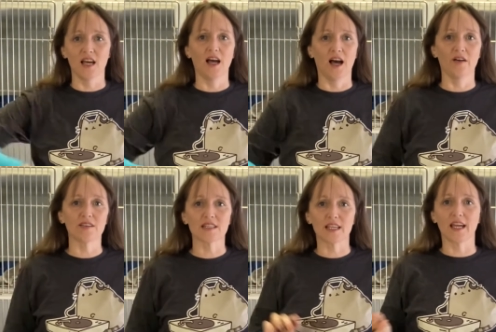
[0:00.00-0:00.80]
I was
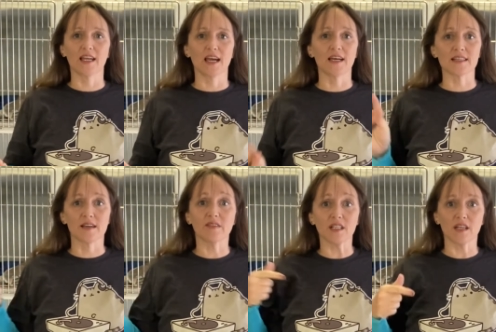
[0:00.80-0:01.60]
like, hey guys, I'm
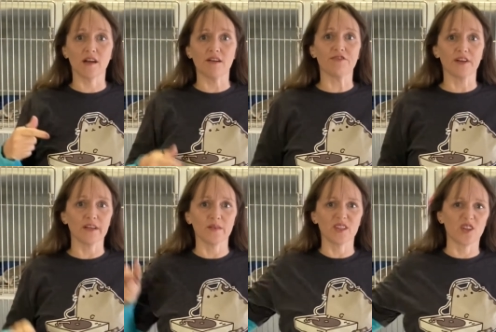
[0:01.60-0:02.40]
gonna go have
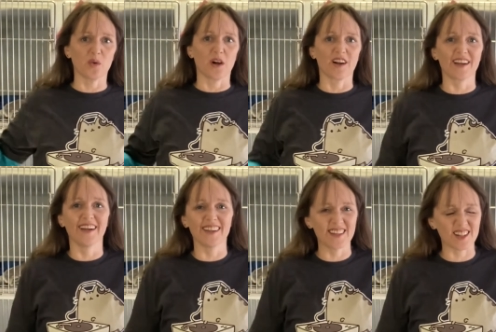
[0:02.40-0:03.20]
fun while you're
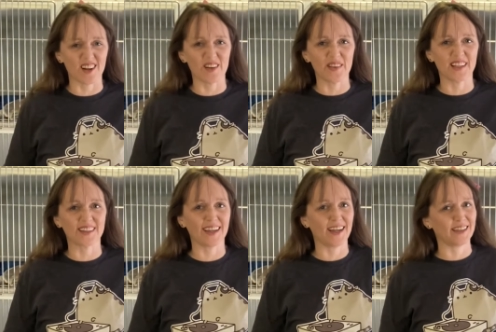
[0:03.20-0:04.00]
working. Sorry about
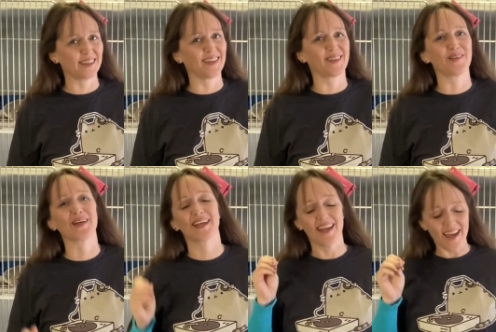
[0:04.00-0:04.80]
that.
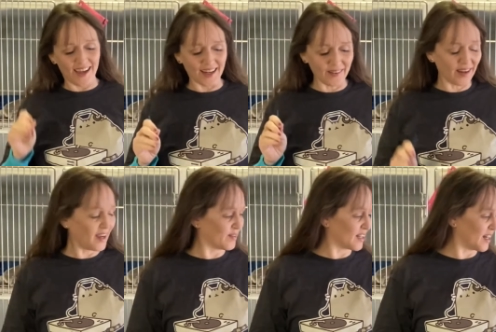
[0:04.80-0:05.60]
But anyway,
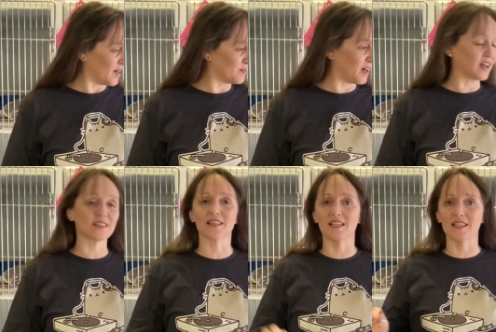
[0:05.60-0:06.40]
I'm gonna unbox
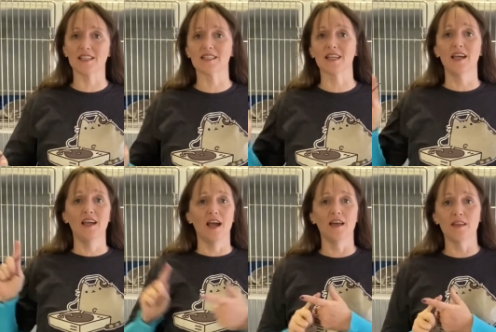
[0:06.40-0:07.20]
these.
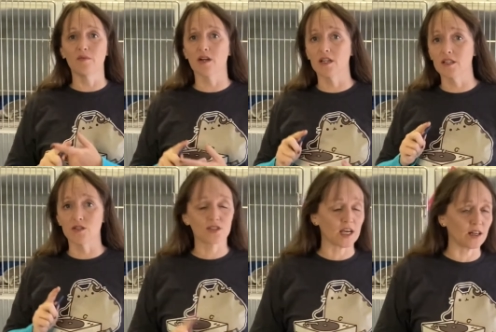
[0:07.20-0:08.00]
And then we're gonna do
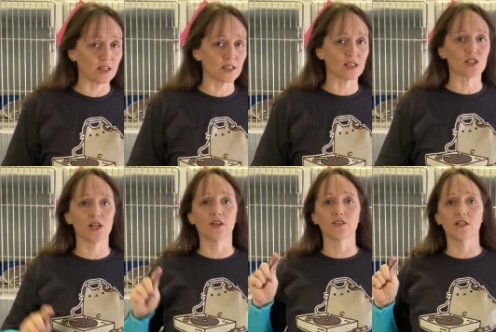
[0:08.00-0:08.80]
Saturdays to
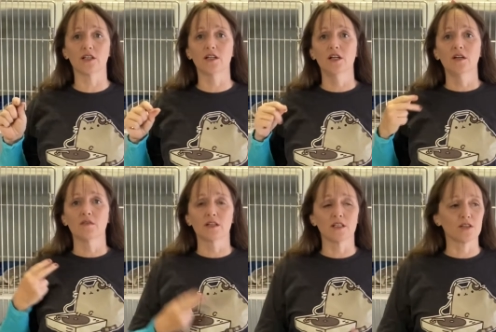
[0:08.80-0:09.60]
Shelter. We're
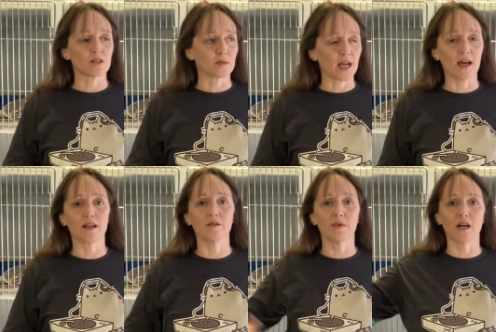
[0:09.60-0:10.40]
gonna do some cat
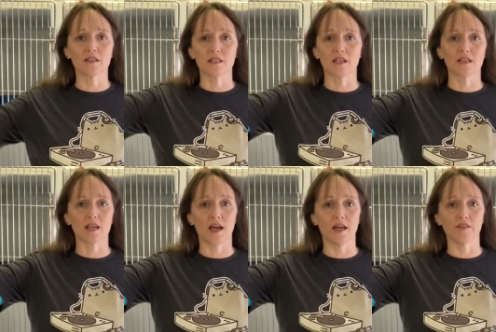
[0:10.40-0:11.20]
unboxings. I
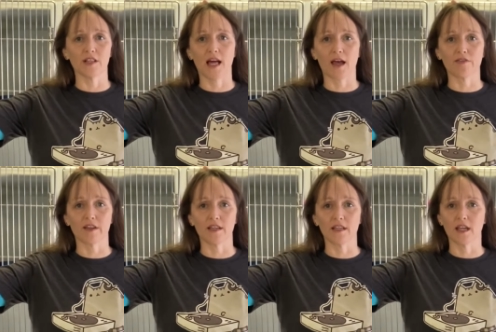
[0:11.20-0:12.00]
have a live
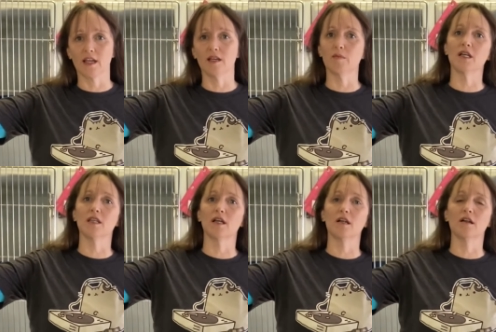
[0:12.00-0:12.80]
kitty cam in
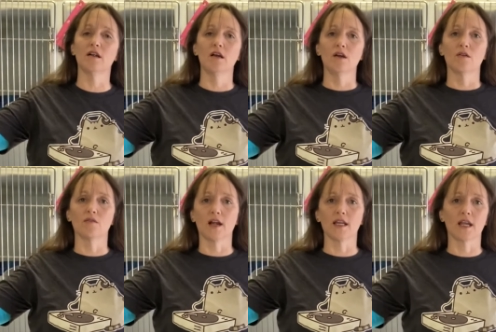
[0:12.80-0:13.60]
there
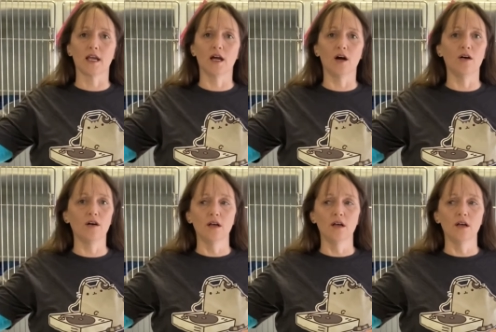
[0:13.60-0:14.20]
right now.